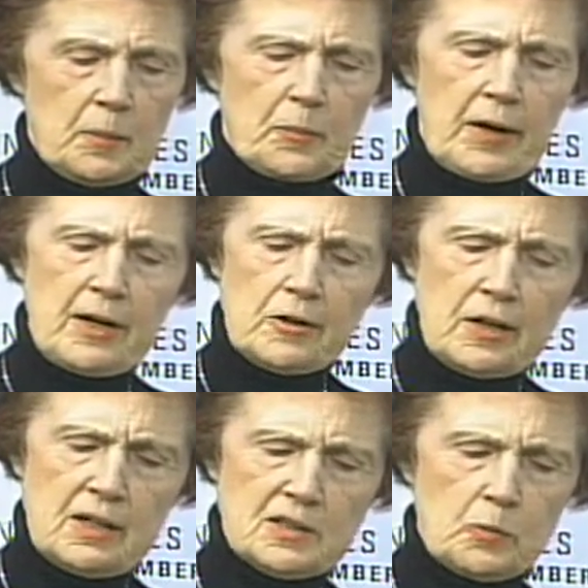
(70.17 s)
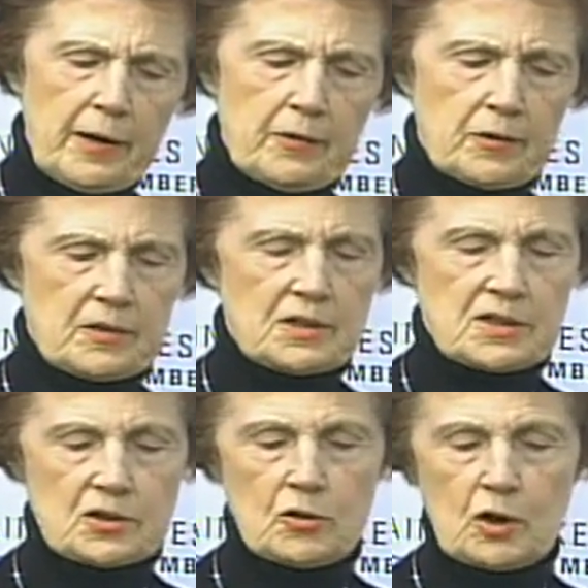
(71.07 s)
Brainerd has weathered the
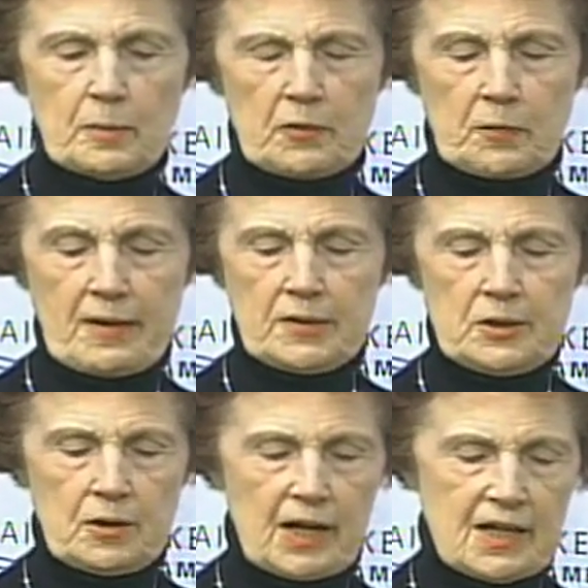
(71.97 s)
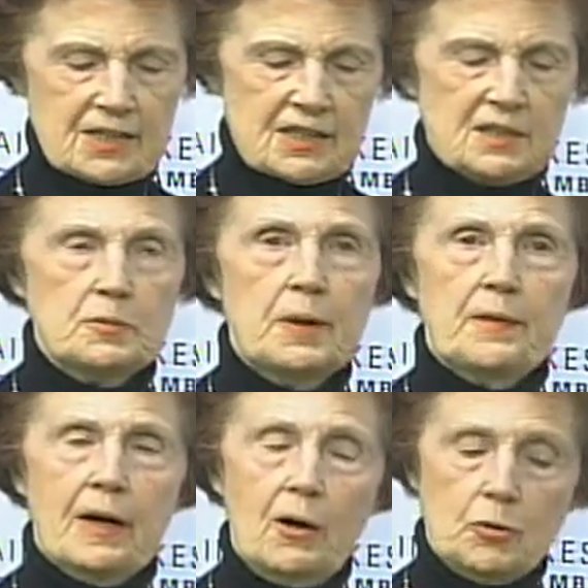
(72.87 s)
storm of revenue losses
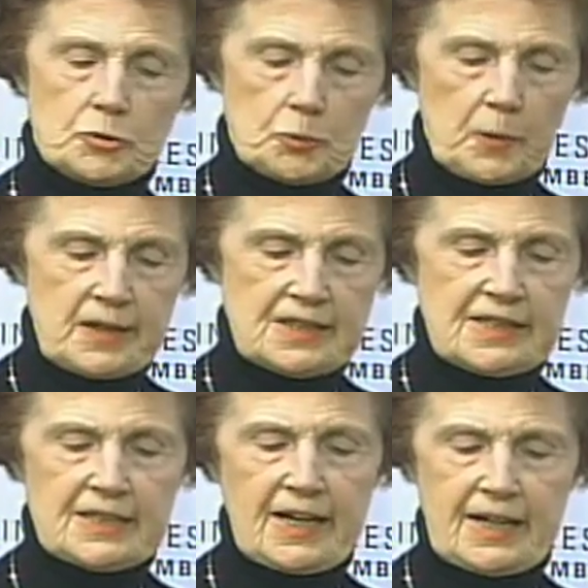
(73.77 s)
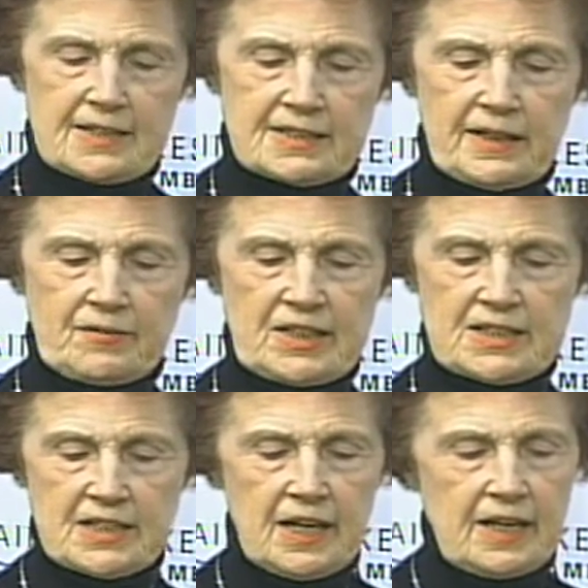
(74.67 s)
without raising tax levies